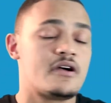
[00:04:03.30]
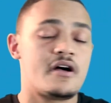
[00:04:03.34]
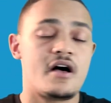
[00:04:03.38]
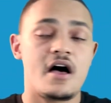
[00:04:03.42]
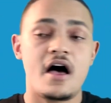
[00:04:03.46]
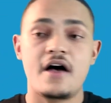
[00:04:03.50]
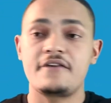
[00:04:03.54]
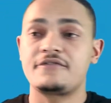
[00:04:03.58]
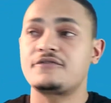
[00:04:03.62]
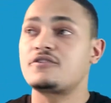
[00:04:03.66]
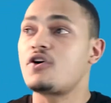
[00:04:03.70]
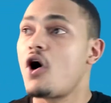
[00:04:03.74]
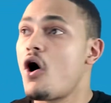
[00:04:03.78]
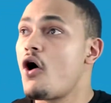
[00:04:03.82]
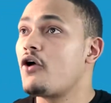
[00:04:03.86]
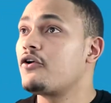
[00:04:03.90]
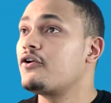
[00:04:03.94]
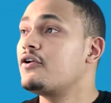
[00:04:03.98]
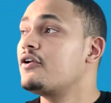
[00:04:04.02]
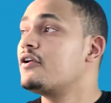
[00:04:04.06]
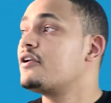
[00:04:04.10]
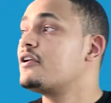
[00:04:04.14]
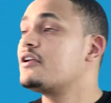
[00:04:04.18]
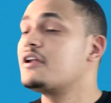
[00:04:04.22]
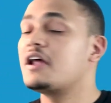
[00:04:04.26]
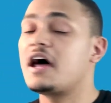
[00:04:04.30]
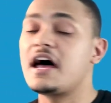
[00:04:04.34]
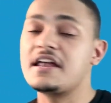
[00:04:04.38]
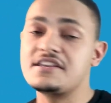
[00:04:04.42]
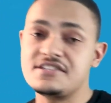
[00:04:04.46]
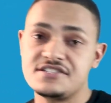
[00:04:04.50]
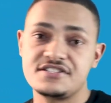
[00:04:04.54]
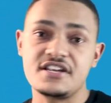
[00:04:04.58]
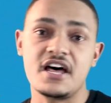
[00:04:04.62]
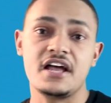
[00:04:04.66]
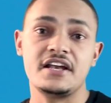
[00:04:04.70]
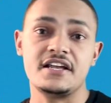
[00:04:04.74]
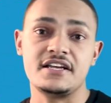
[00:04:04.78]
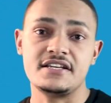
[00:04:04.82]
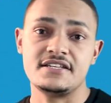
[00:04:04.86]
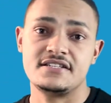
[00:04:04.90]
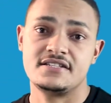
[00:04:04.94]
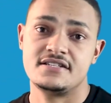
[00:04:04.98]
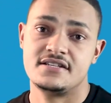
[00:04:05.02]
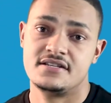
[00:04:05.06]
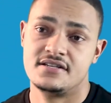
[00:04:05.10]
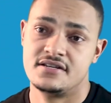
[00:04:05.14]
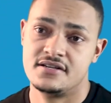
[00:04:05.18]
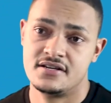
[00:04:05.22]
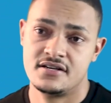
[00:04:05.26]
I've gone and done
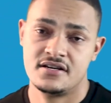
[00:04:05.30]
it.